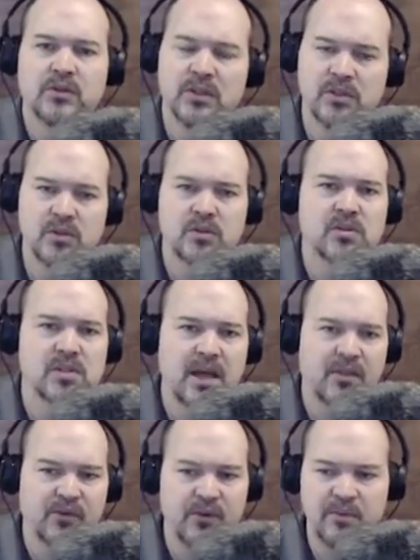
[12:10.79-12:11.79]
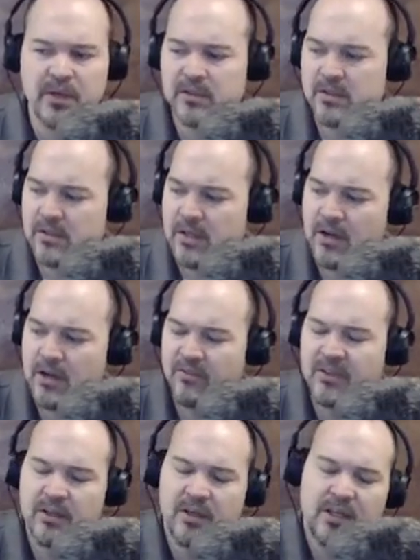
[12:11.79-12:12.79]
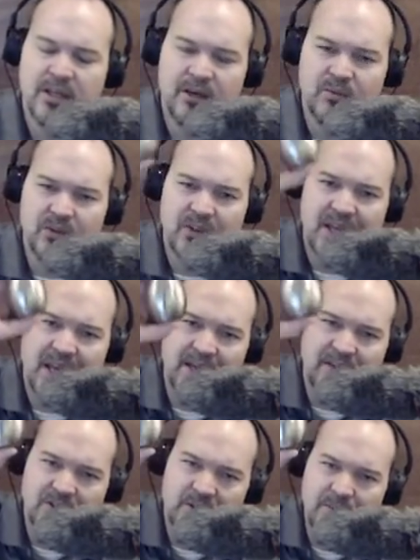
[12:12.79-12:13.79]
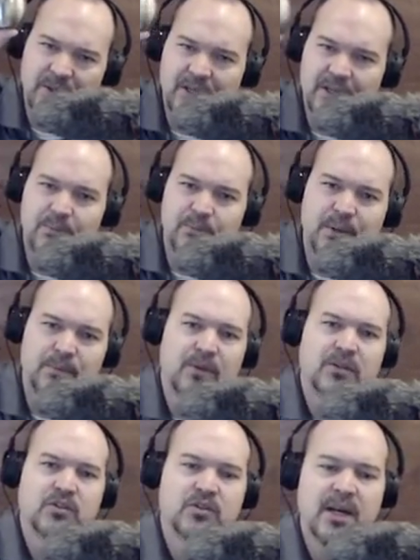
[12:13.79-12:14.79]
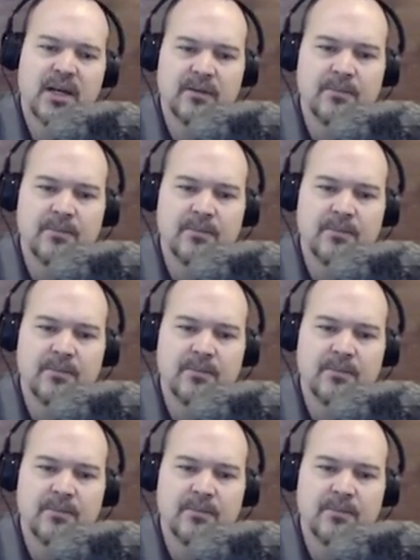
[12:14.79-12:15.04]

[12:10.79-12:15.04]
As soon as that 3 minutes is over, again with the egg timer to keep people on track,